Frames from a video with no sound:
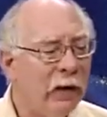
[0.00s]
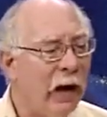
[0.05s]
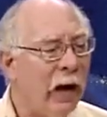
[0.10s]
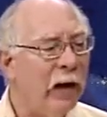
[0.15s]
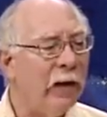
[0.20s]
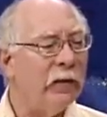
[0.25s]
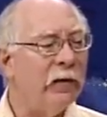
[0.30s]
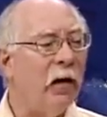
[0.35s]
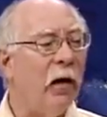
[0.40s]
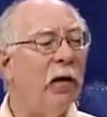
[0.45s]

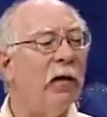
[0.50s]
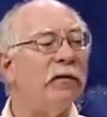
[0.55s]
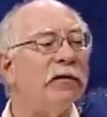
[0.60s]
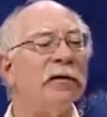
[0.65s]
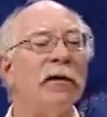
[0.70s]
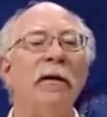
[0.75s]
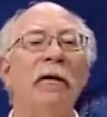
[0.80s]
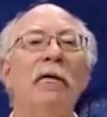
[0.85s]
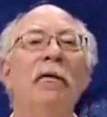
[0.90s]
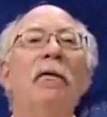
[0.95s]
And
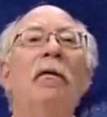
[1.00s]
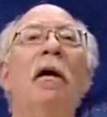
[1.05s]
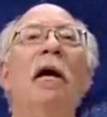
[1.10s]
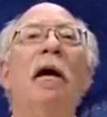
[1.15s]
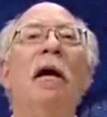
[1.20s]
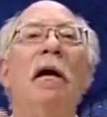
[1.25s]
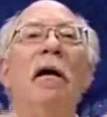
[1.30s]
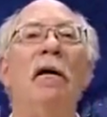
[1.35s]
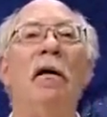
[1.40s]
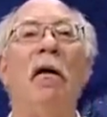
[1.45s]
also,
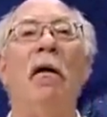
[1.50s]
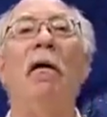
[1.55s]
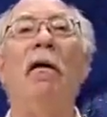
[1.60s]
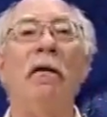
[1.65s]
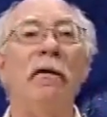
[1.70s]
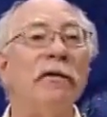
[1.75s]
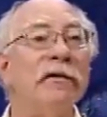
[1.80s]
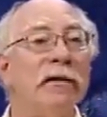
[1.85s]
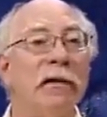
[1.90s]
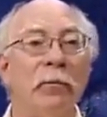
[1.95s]
uh,
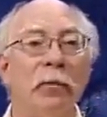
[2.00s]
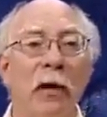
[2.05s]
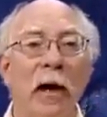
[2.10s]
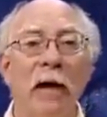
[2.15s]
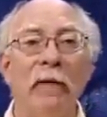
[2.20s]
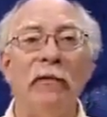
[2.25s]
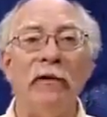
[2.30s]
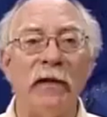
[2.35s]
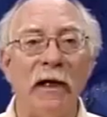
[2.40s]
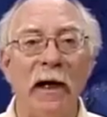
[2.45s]
calls to
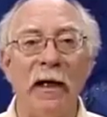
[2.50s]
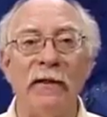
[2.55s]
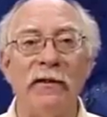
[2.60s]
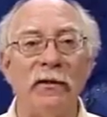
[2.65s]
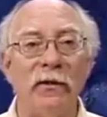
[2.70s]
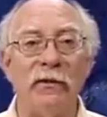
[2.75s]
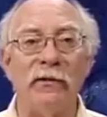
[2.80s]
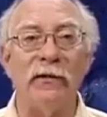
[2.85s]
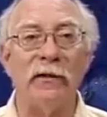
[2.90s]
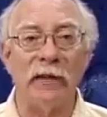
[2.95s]
privatize
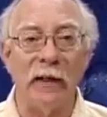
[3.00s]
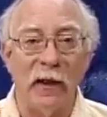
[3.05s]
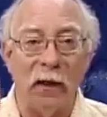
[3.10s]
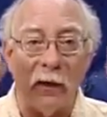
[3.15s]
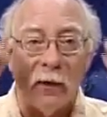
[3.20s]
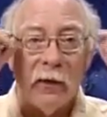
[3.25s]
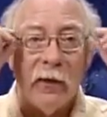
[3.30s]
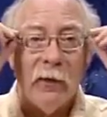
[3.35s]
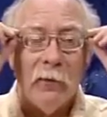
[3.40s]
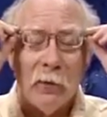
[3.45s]
Social
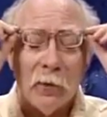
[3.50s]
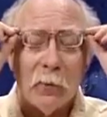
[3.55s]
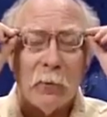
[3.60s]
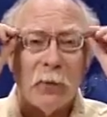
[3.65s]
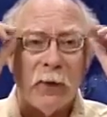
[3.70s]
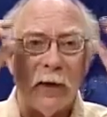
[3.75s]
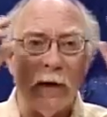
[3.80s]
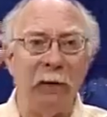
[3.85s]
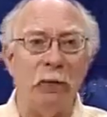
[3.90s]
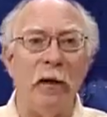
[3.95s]
Security were
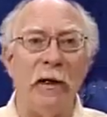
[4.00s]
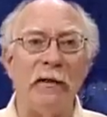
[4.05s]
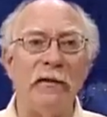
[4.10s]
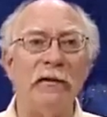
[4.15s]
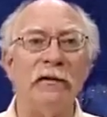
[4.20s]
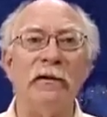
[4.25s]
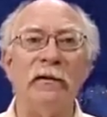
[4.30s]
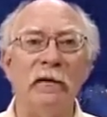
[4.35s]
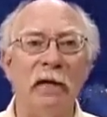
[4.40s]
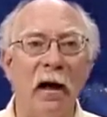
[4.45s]
pretty
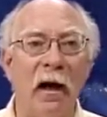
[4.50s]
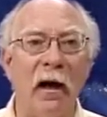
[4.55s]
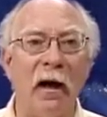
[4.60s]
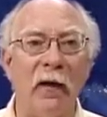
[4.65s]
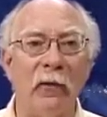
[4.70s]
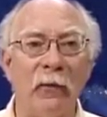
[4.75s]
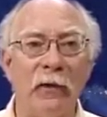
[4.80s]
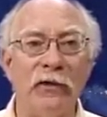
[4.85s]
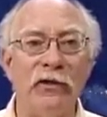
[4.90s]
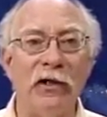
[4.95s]
much
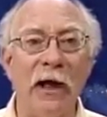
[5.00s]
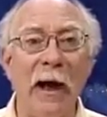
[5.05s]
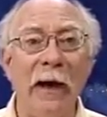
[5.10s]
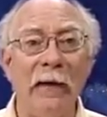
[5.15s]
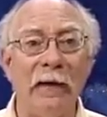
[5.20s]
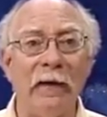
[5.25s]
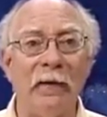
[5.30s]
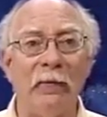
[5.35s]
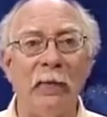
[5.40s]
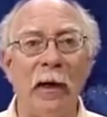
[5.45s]
uh,
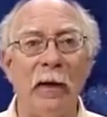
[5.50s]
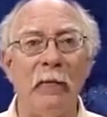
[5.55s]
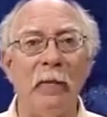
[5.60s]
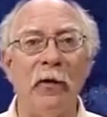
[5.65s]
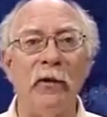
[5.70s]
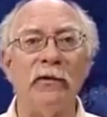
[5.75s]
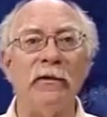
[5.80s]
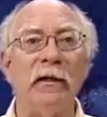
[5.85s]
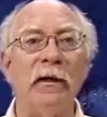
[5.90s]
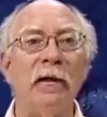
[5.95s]
rejected by
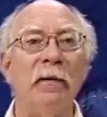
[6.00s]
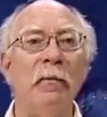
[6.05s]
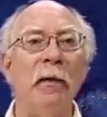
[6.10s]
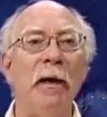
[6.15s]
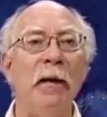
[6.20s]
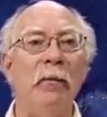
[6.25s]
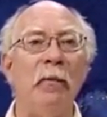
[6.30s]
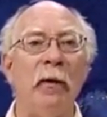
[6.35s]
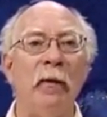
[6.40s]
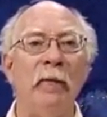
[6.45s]
most of the
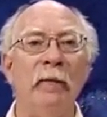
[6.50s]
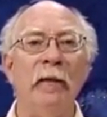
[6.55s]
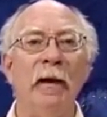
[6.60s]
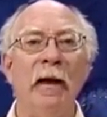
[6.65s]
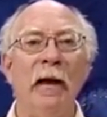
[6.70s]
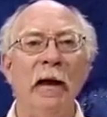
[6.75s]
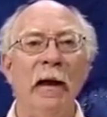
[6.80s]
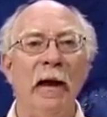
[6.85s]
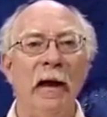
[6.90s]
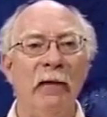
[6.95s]
people,
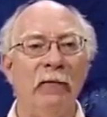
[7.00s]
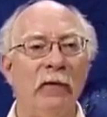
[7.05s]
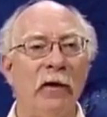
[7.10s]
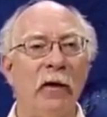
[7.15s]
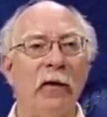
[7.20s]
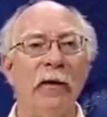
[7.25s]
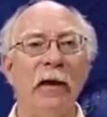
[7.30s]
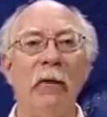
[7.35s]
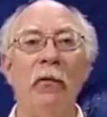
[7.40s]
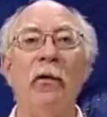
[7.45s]
even
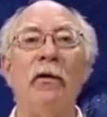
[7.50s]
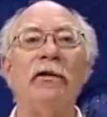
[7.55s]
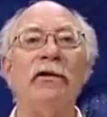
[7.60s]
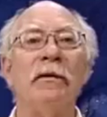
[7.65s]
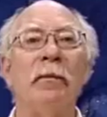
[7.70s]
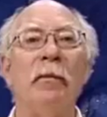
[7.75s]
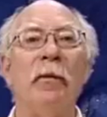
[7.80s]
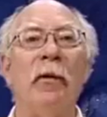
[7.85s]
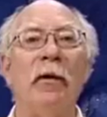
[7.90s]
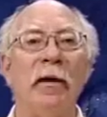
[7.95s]
though they were
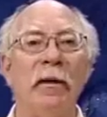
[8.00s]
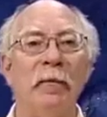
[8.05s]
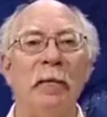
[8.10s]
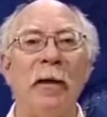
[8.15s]
supported